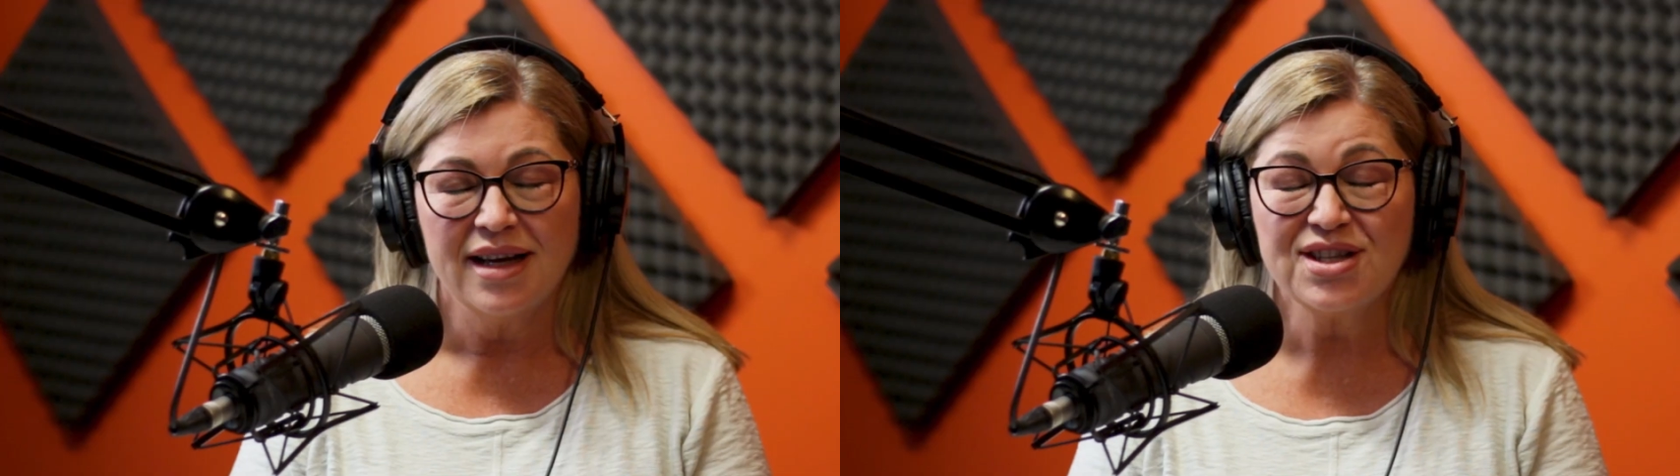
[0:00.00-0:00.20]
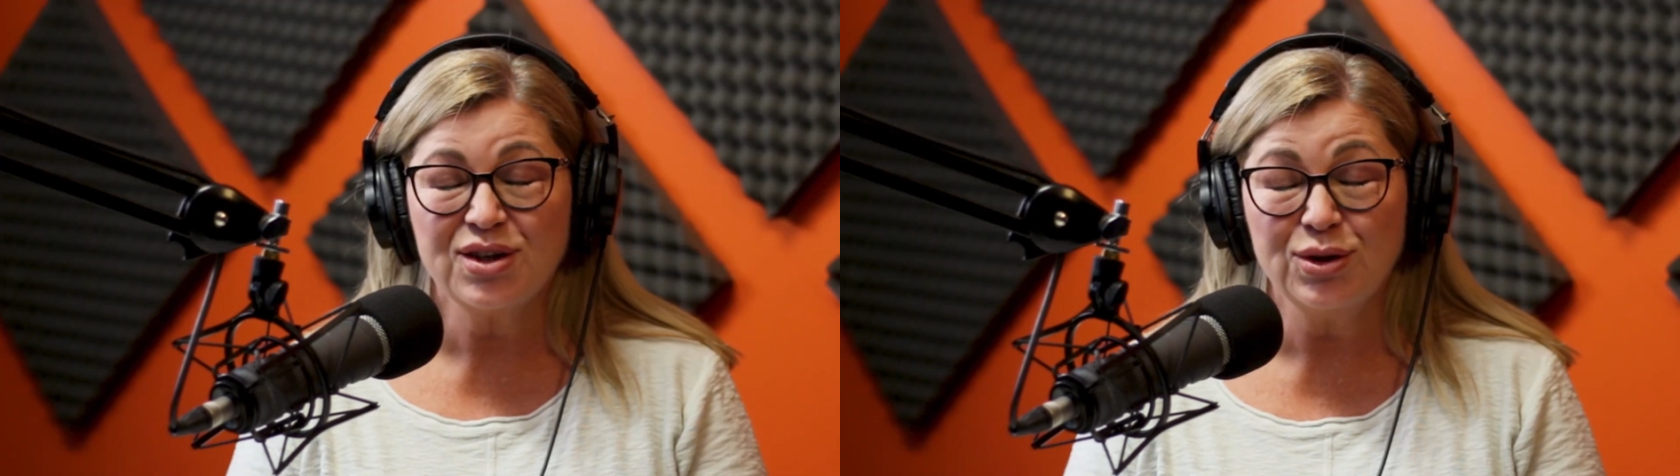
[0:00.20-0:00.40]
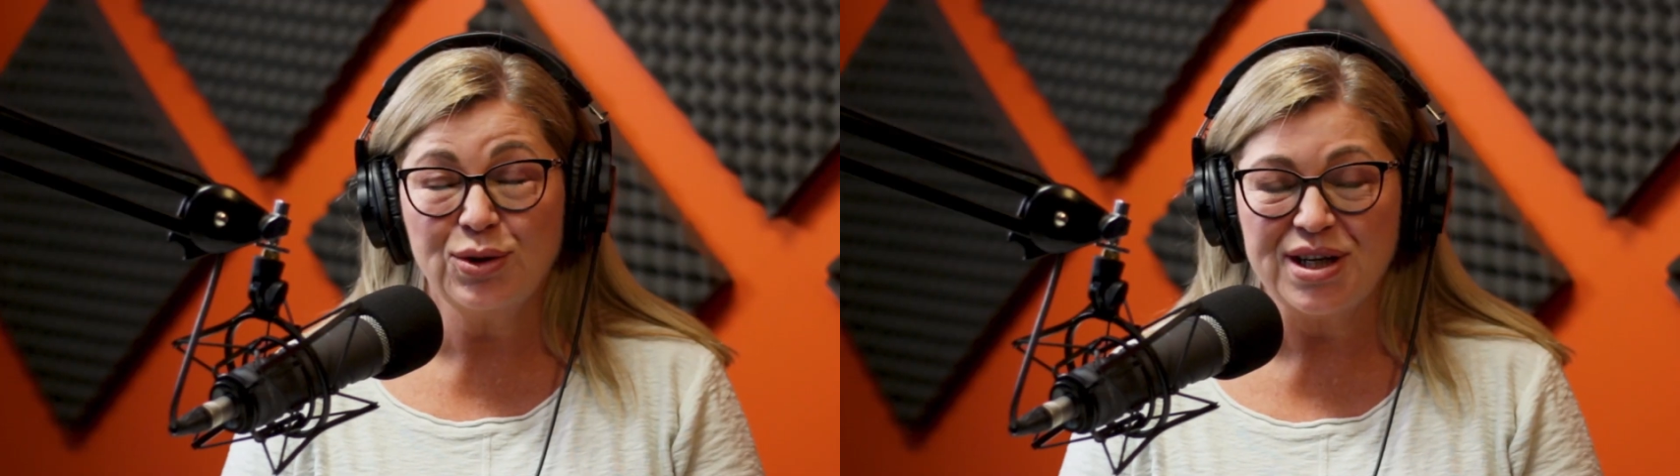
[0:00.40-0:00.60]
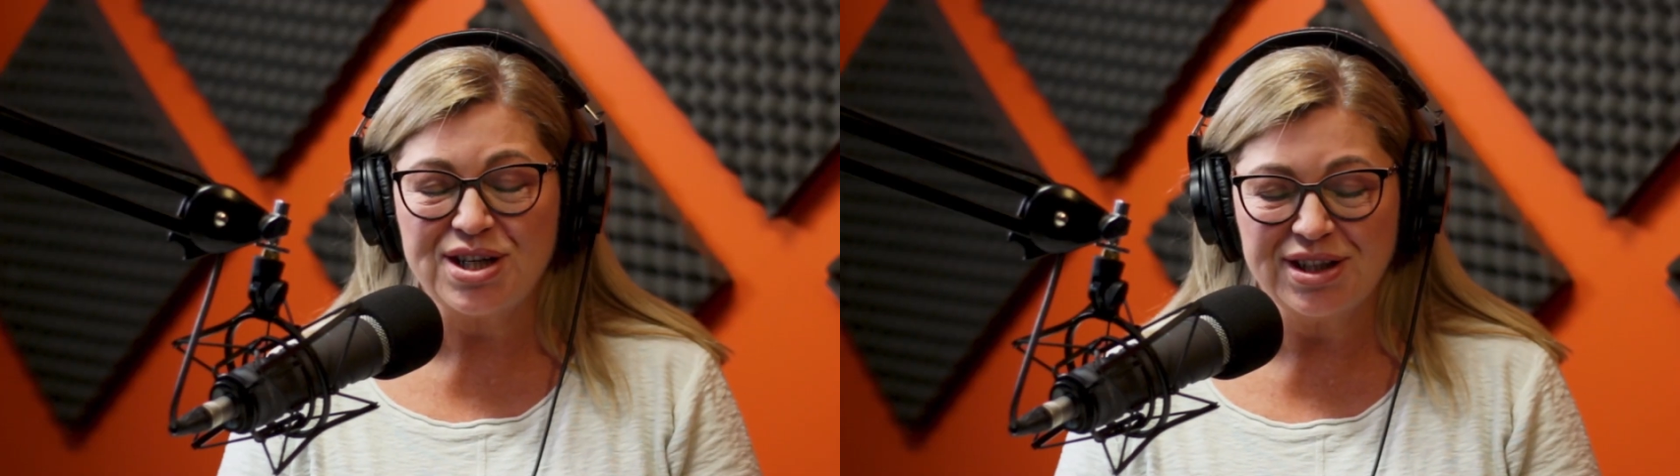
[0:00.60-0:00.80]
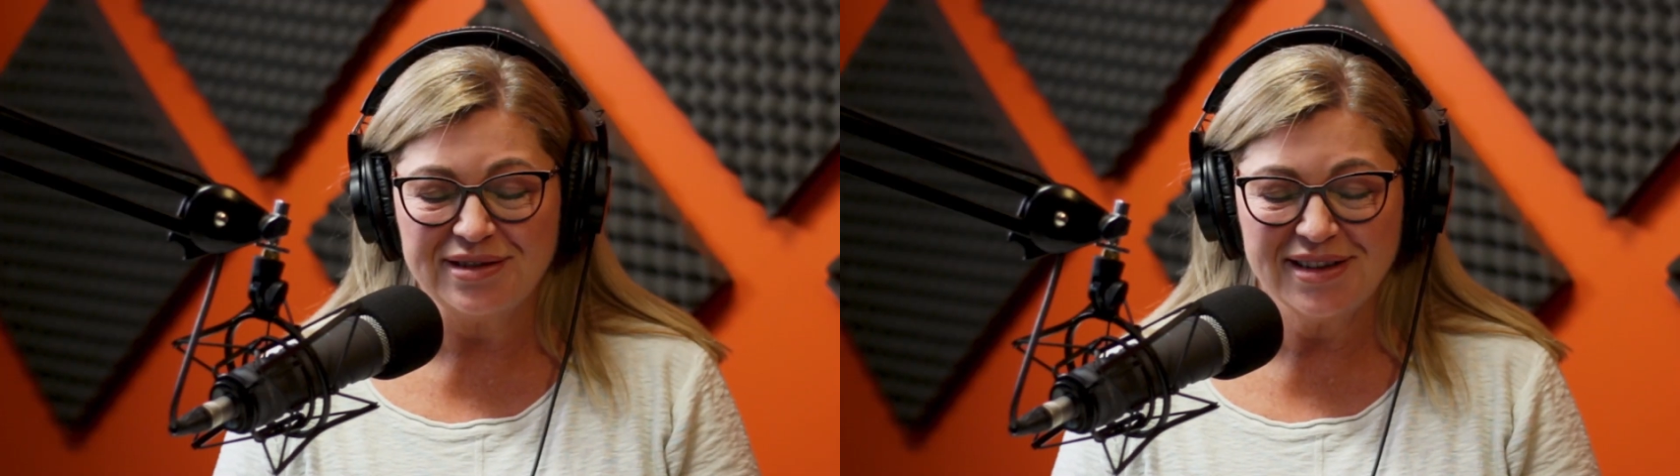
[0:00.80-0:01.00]
That's a good
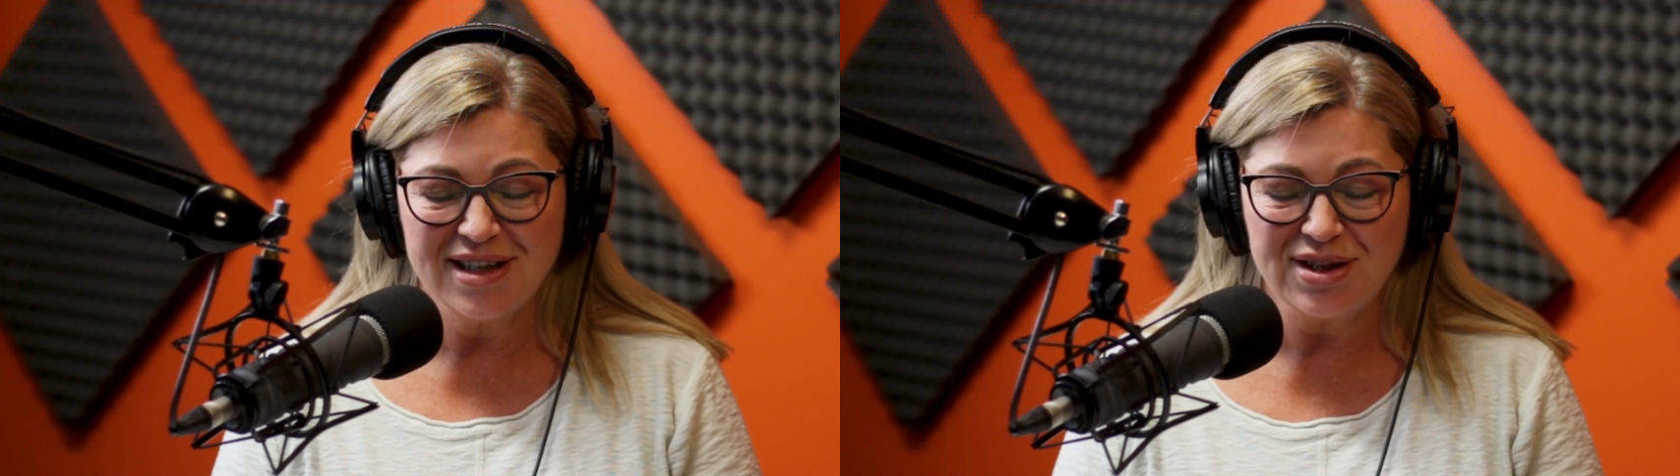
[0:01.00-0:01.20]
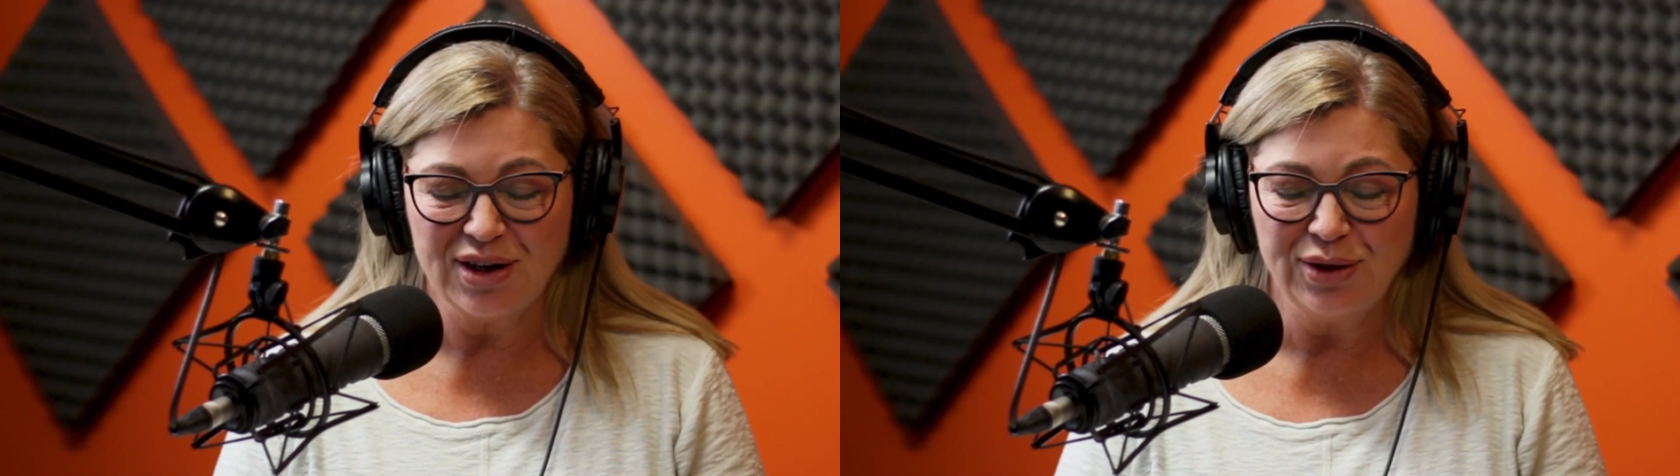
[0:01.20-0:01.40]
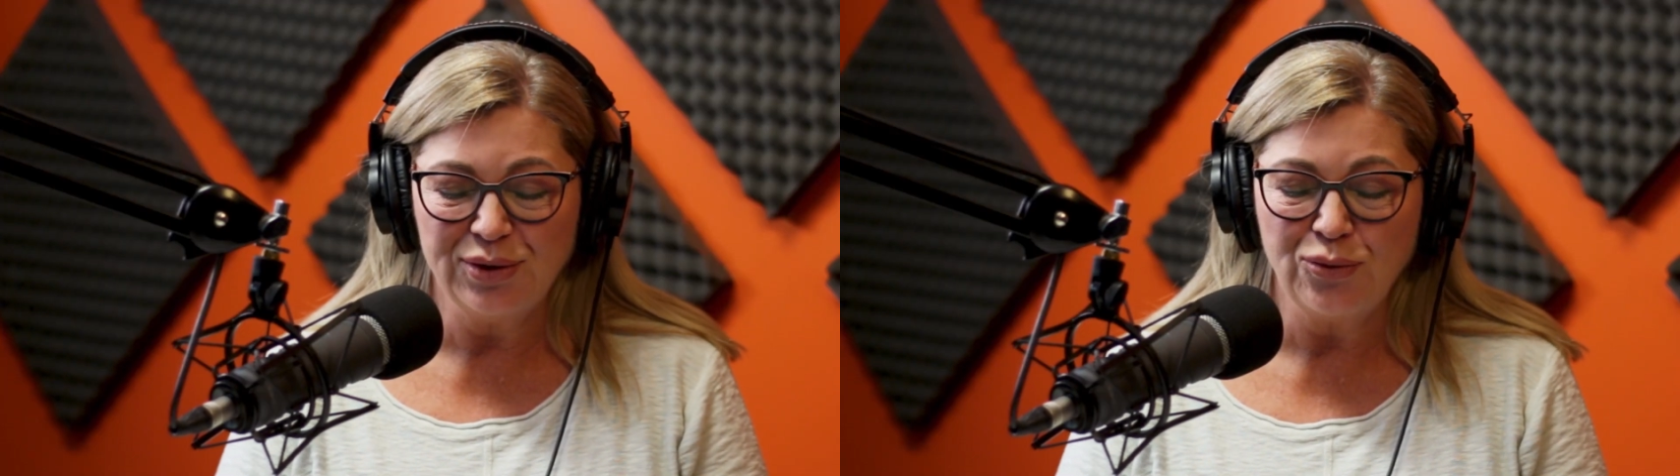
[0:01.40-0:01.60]
question. So